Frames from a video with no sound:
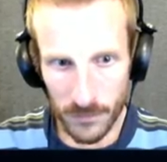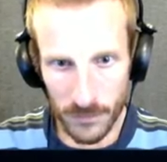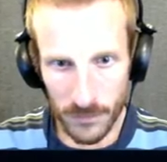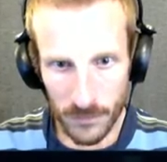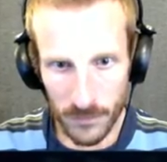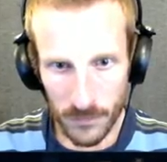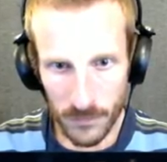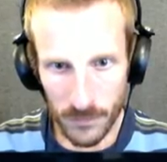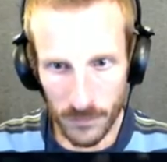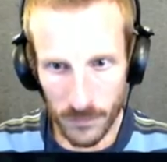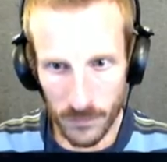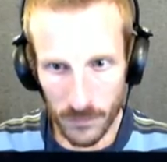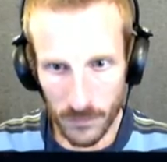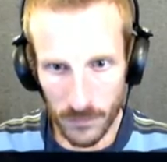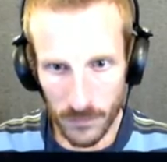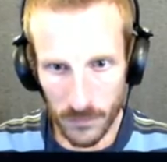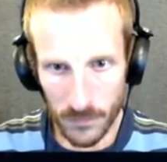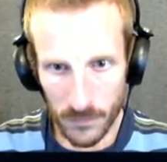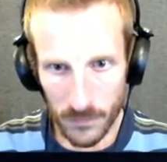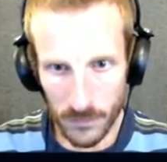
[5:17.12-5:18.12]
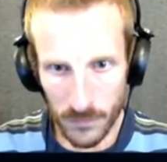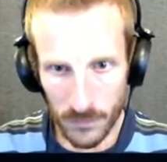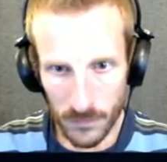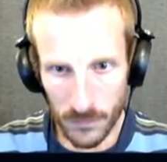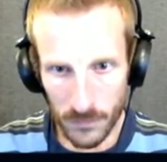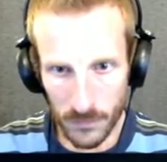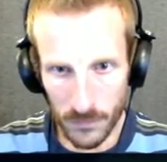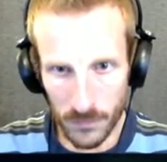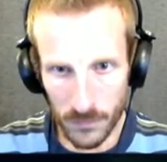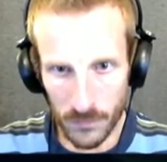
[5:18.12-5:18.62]

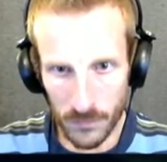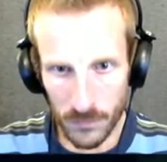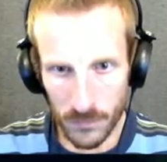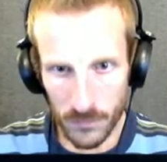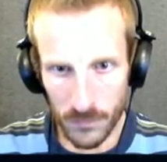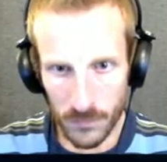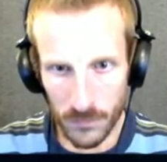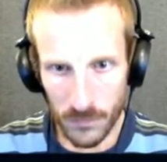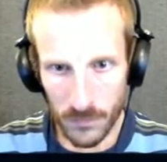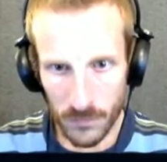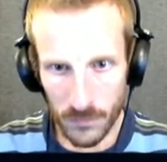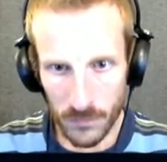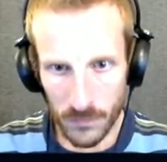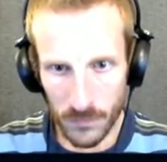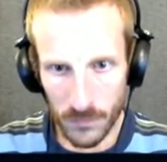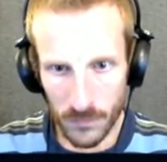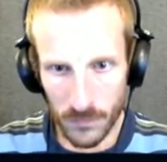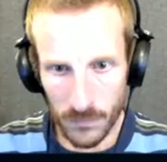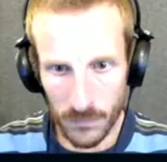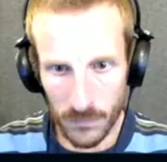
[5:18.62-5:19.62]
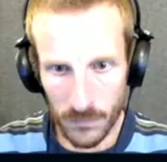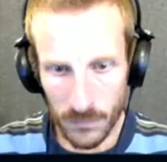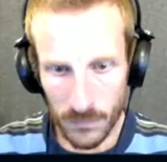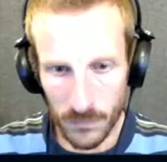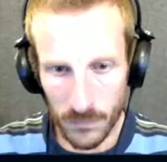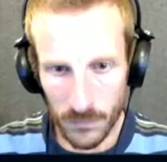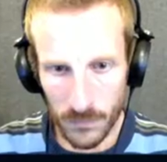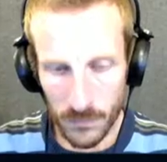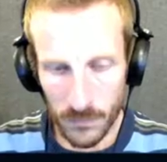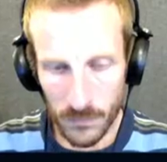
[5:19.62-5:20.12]

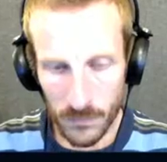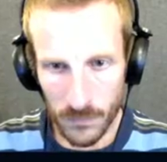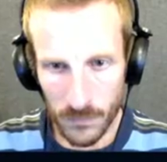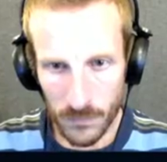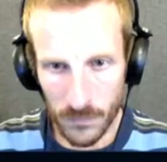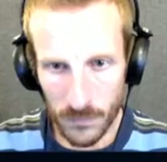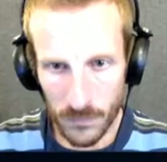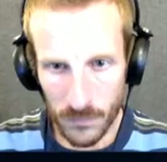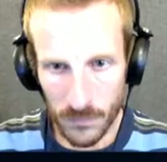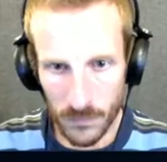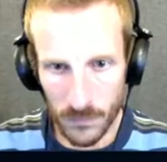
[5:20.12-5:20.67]
(no one is talking)